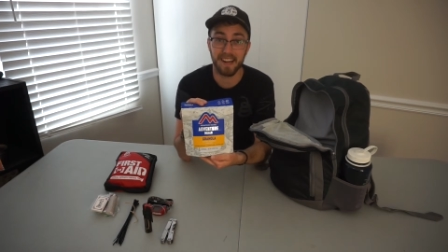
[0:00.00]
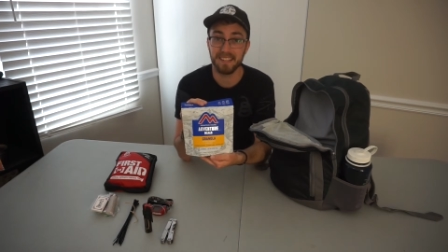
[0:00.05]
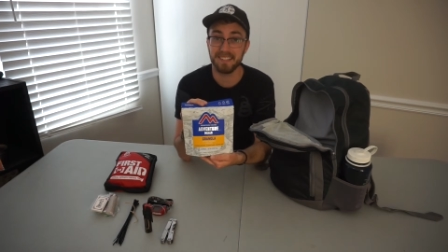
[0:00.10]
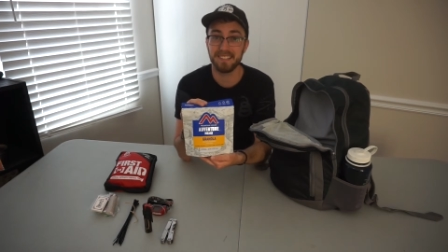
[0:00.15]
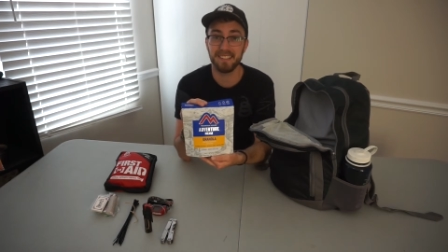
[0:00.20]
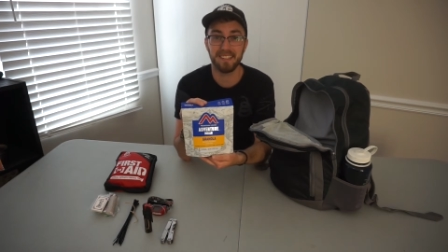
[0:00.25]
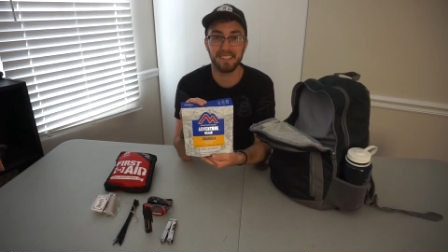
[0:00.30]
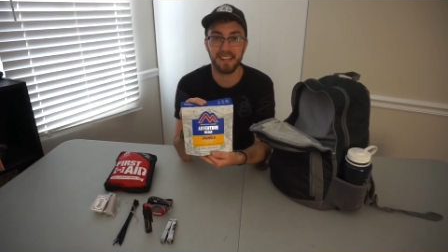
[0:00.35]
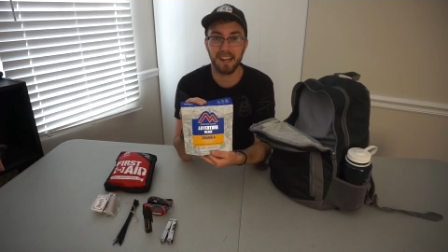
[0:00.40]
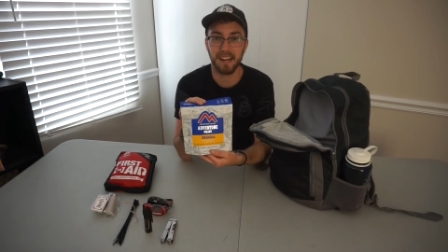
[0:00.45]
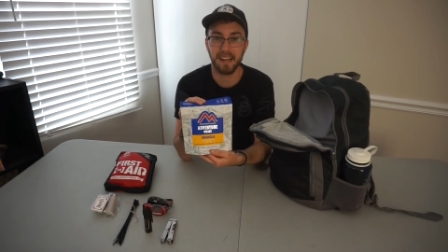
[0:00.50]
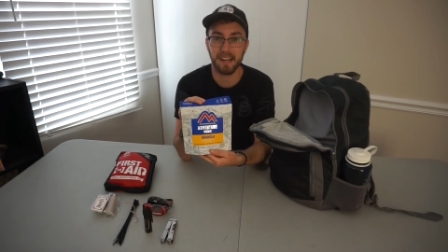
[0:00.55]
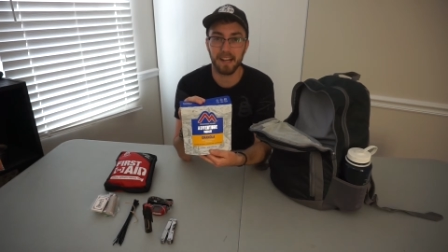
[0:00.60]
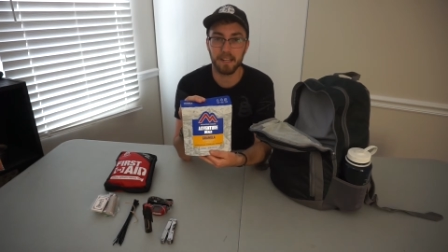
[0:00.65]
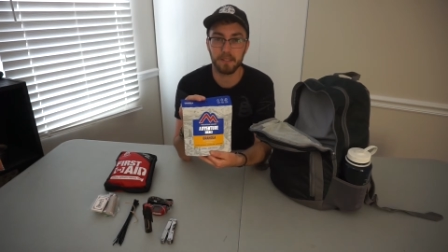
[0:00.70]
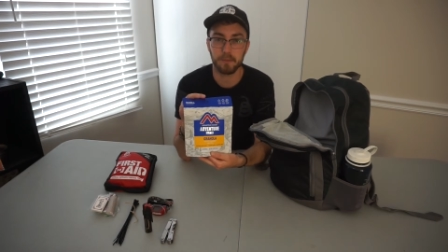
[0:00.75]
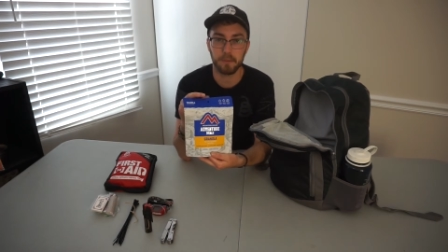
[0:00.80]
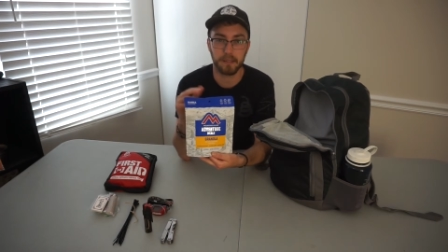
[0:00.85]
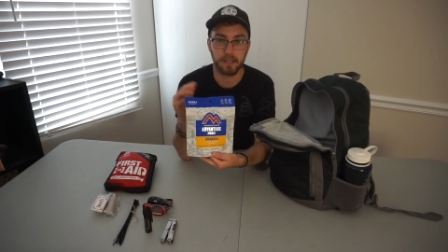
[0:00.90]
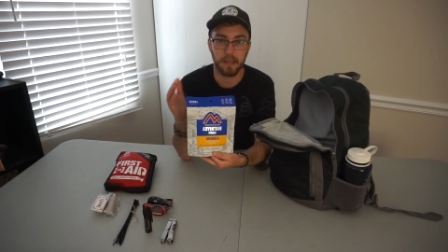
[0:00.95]
I see a lot of
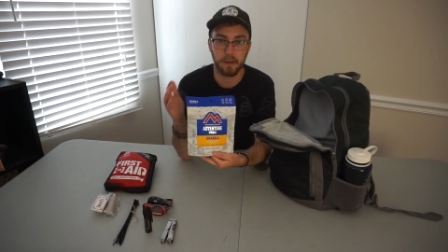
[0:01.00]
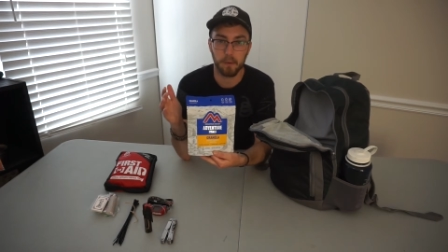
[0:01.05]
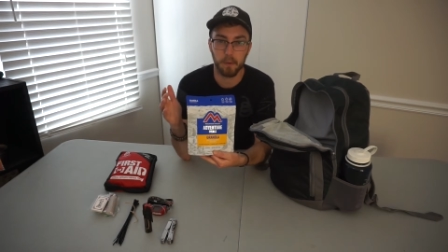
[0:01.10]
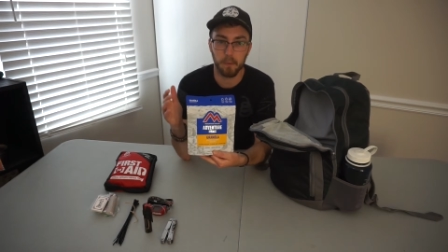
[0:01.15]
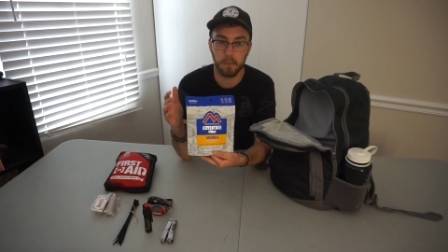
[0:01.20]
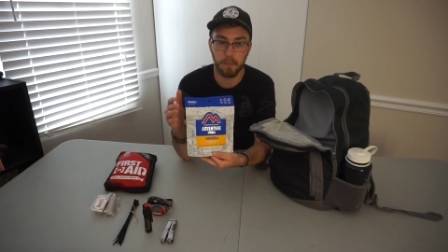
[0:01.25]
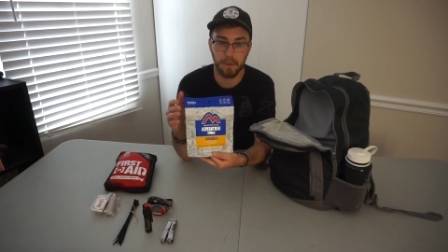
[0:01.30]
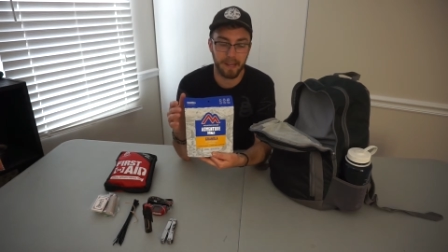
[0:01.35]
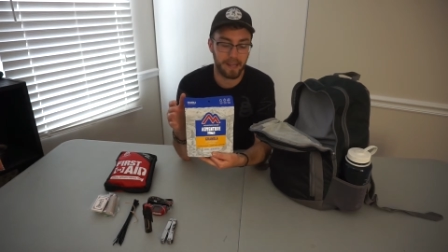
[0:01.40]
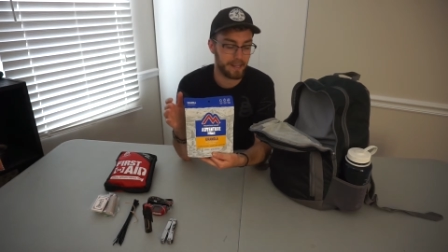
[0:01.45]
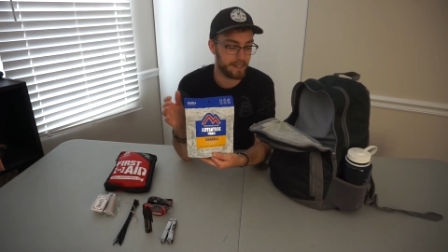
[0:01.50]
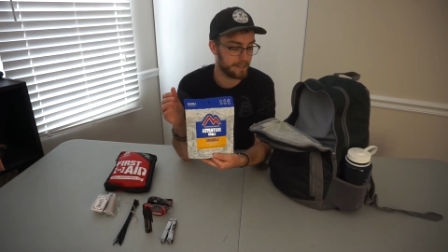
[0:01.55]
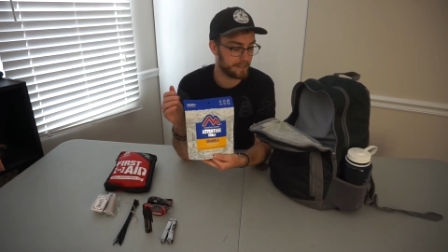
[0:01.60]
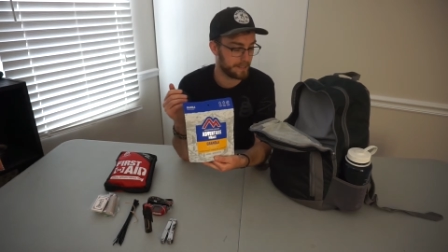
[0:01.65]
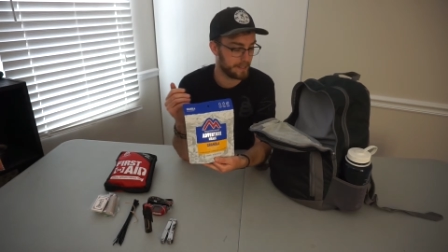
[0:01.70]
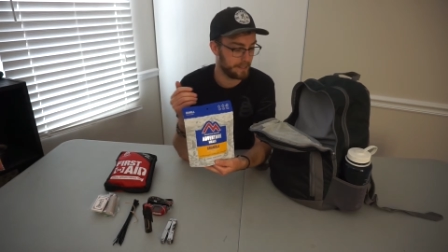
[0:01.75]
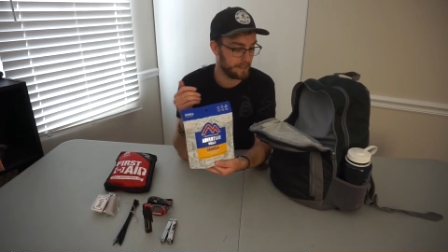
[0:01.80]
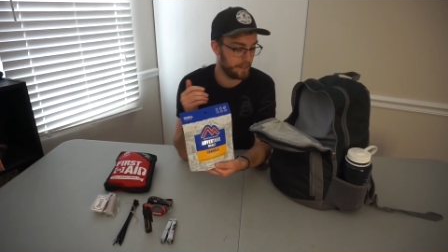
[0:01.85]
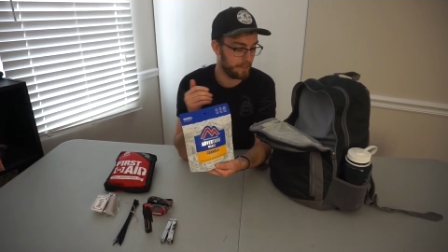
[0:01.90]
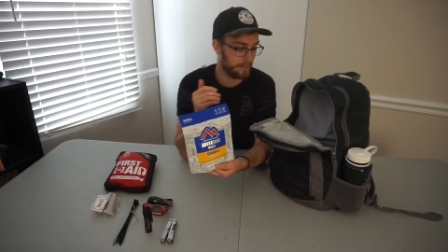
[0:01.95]
guys with
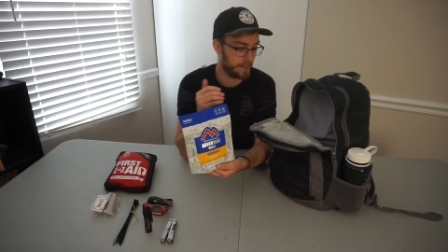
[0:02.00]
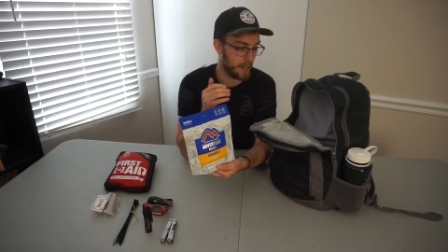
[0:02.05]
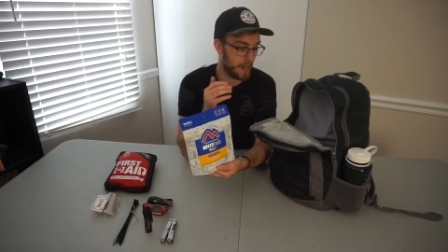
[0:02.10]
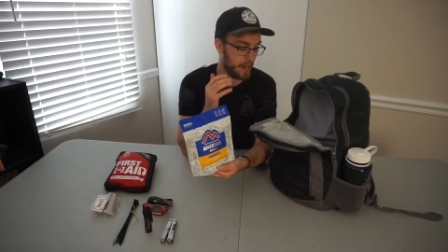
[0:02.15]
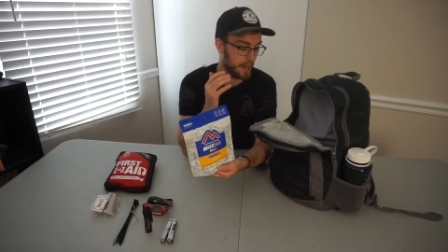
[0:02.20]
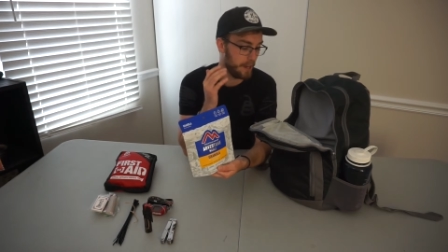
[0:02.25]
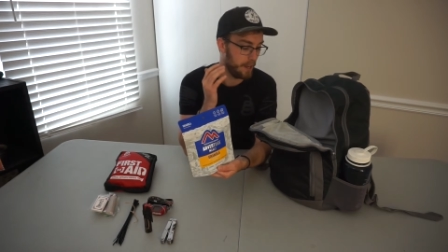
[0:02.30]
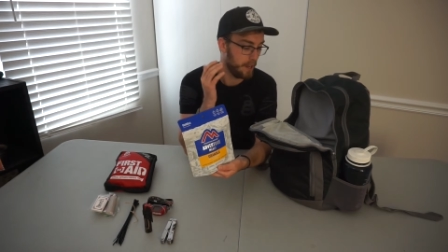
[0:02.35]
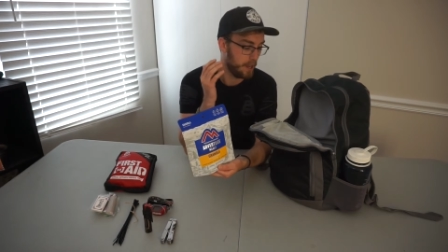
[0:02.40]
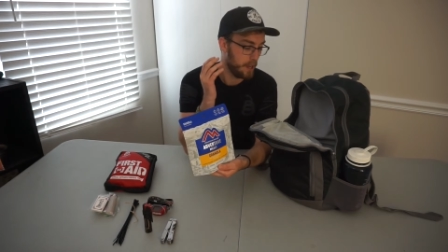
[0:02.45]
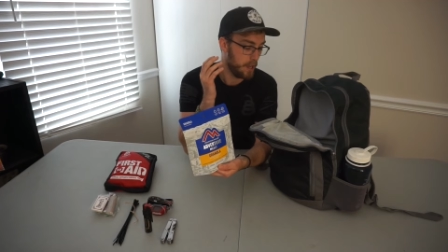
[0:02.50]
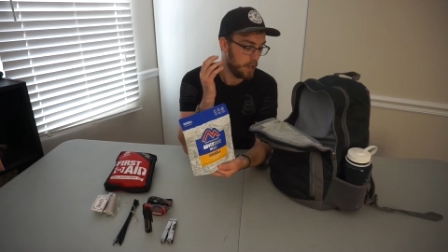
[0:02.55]
Gethomebag, and they've got